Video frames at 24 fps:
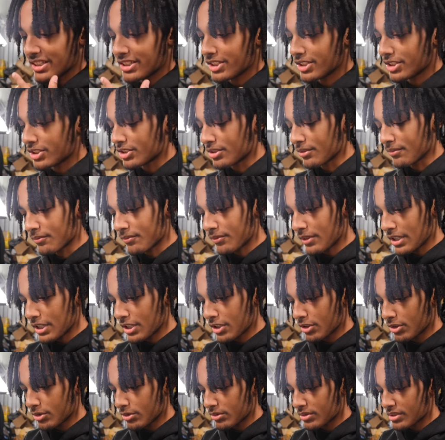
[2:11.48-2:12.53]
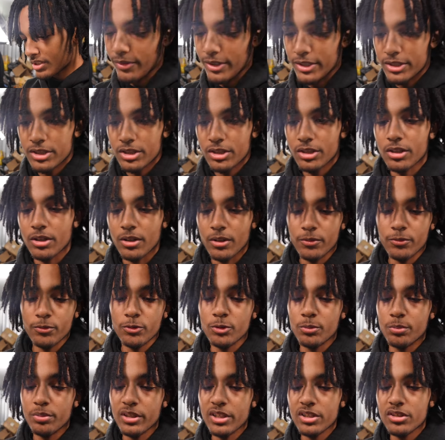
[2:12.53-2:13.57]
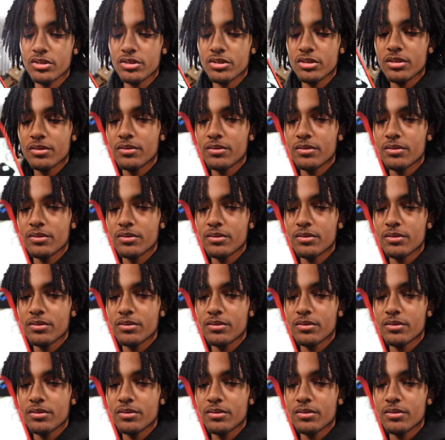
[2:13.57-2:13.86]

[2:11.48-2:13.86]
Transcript: took some videos. I took a few pictures